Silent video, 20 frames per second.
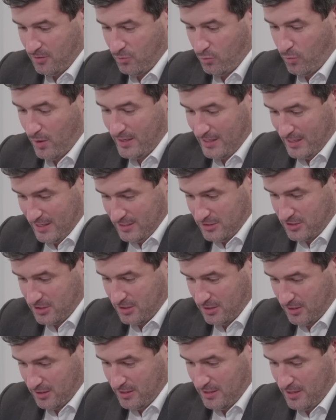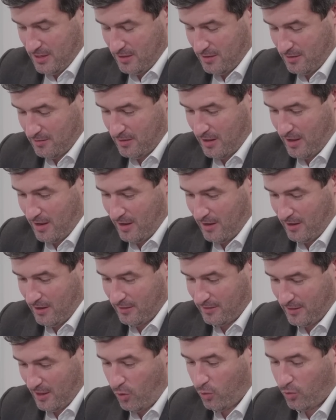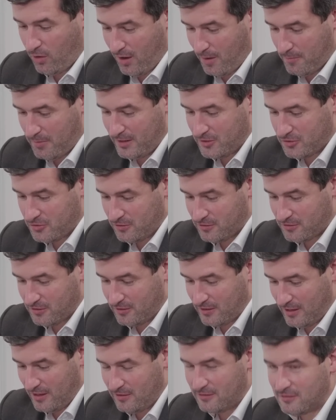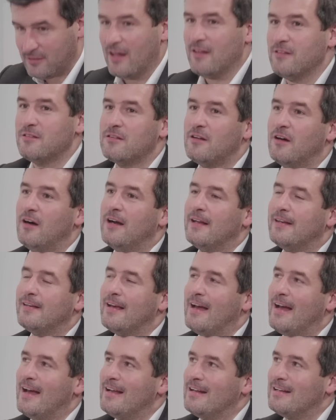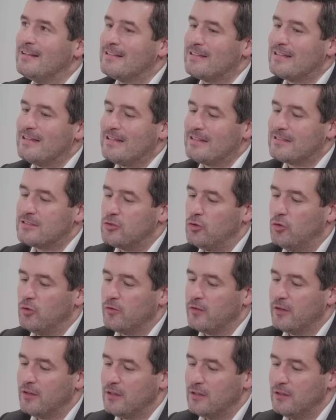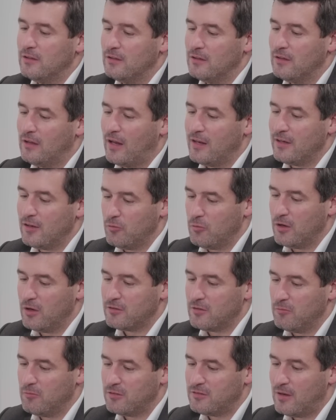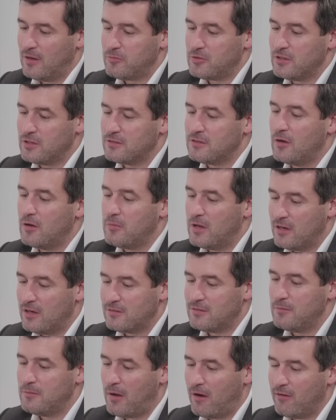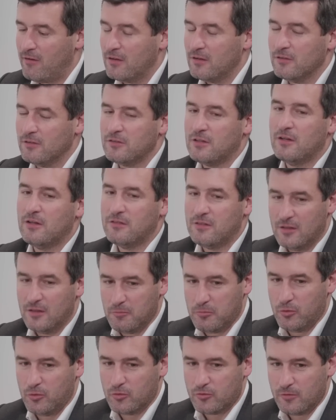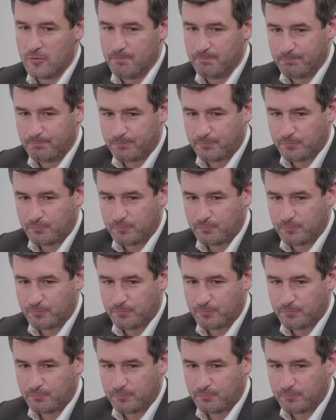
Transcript: Went into the old club entrance on the east hand side, and I saw the lady who worked on reception. I said, "I'm here to see Barry Hearn." She said, "He's in the boardroom."